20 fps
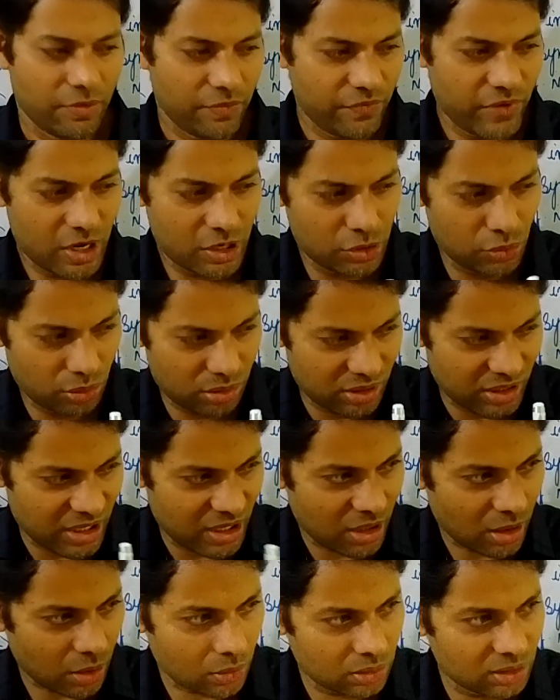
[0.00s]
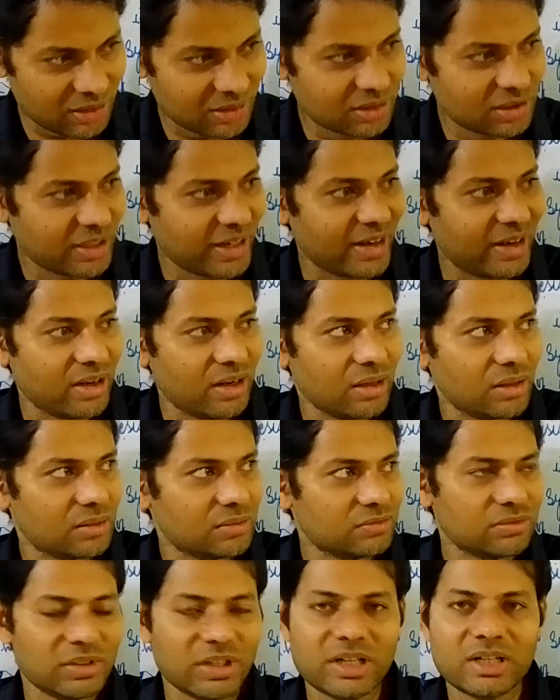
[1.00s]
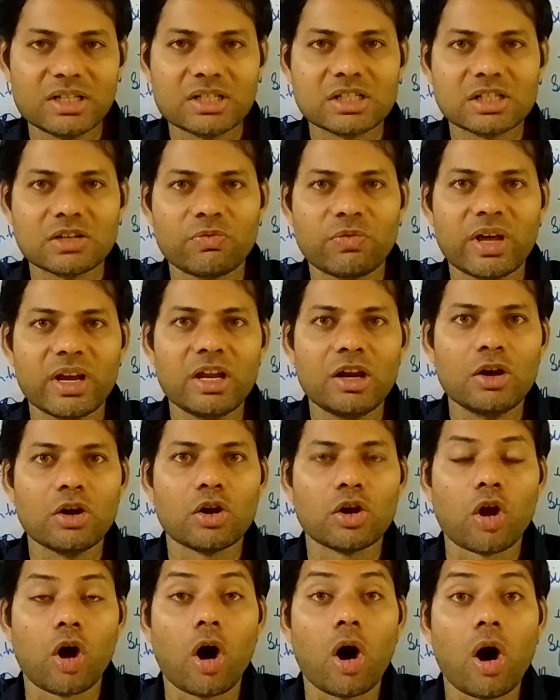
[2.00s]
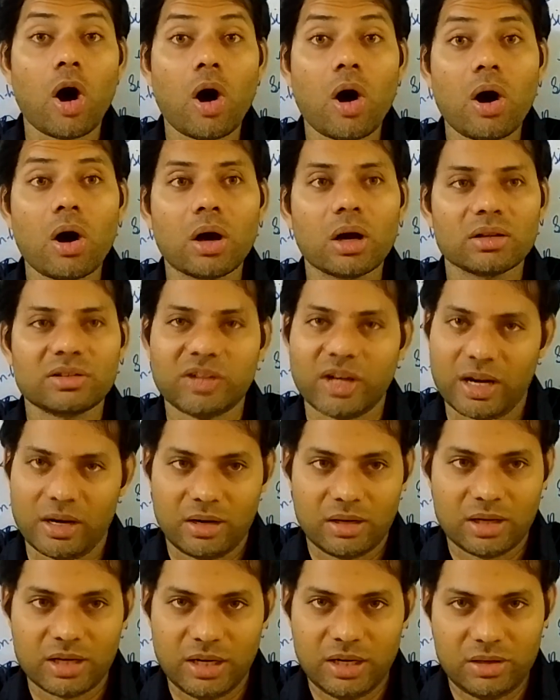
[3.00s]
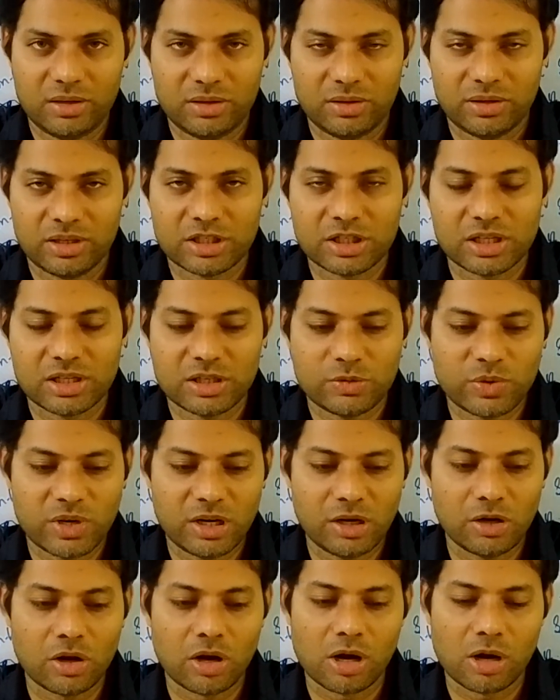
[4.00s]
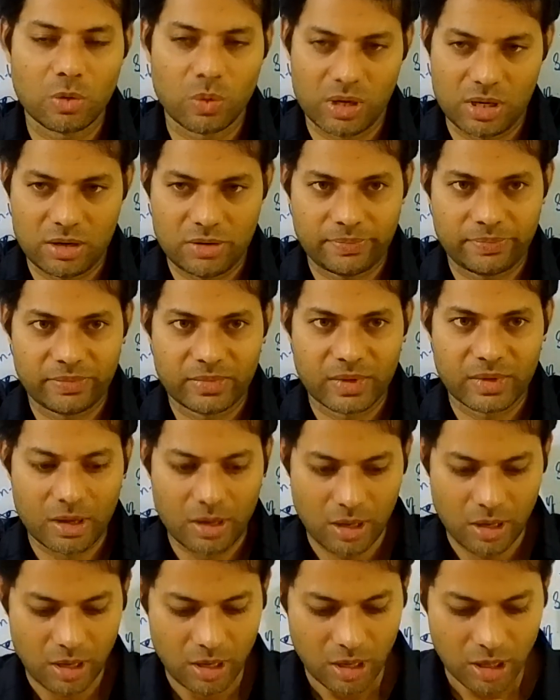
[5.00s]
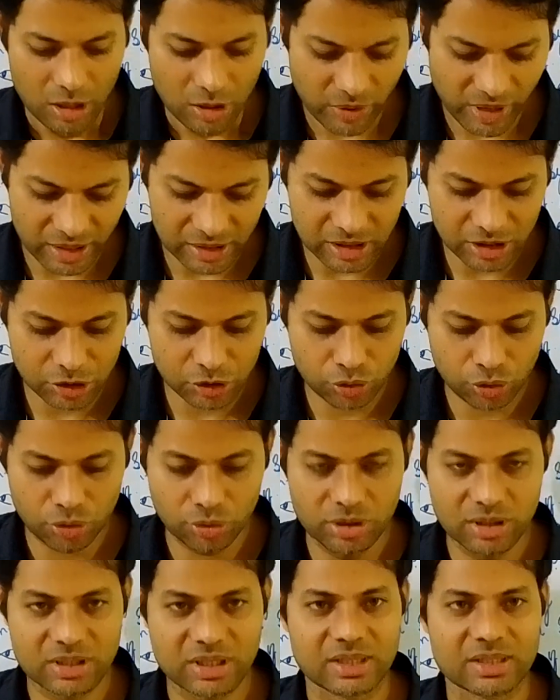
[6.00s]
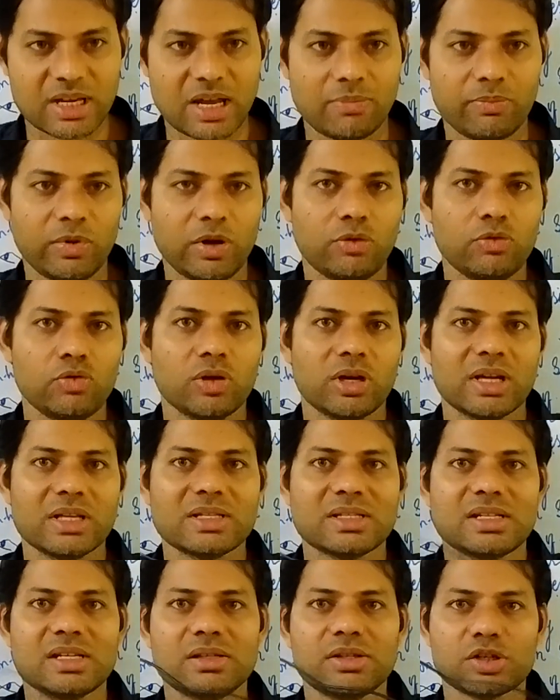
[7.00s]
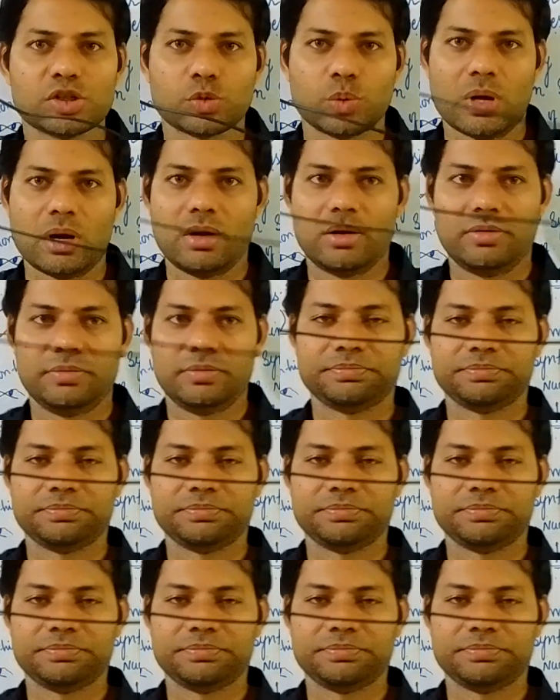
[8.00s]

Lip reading: When you take out the thread, it is a very long thread, correct? It's a very long one. Now I'll just show you this example. Now you can see this one.